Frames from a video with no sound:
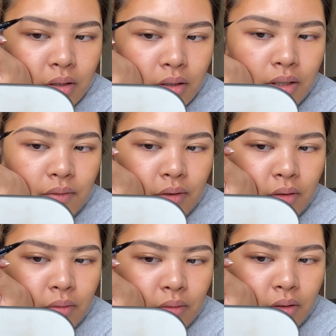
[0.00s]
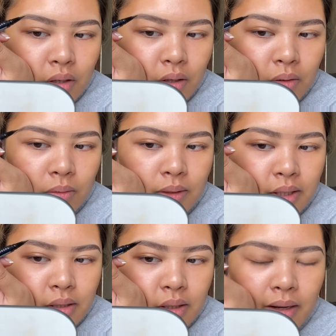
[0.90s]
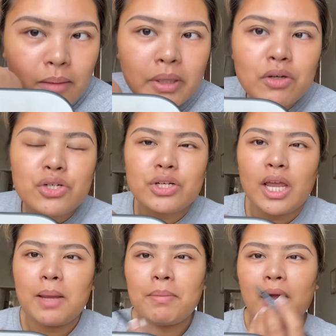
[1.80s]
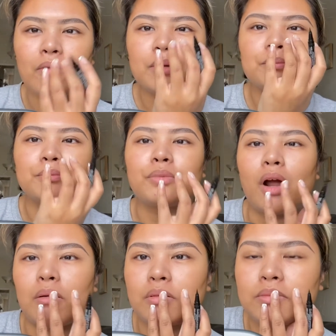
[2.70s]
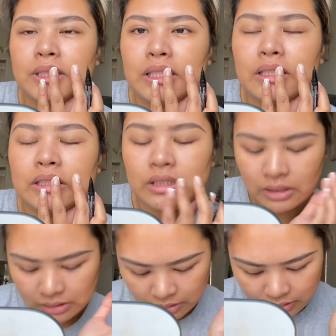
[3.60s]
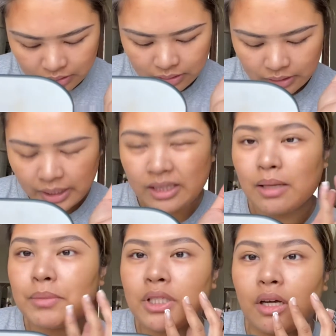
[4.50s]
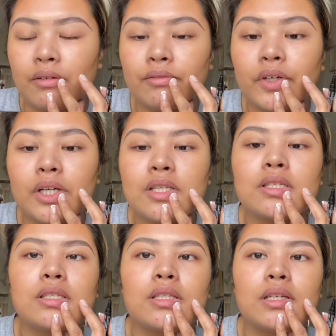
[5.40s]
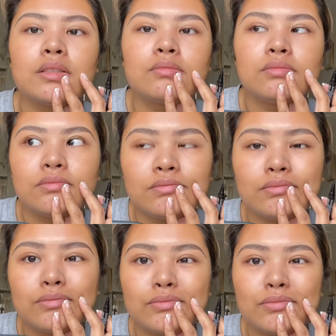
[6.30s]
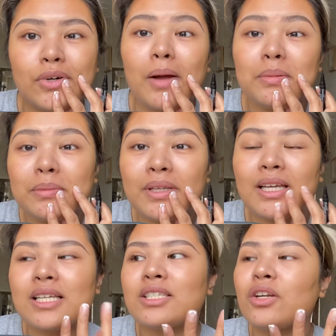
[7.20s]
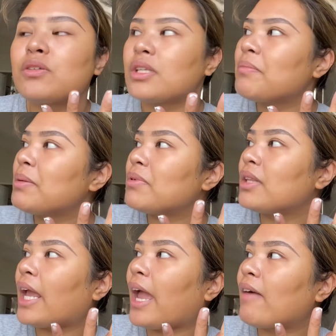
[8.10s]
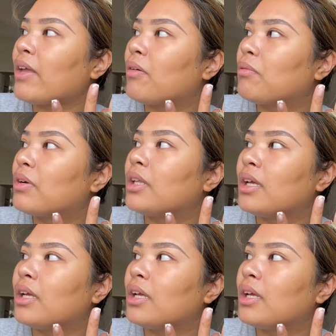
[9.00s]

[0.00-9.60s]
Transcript: If you don't know like your eyebrow shape, I would probably get them done first. Probably, because you know some people like have like very.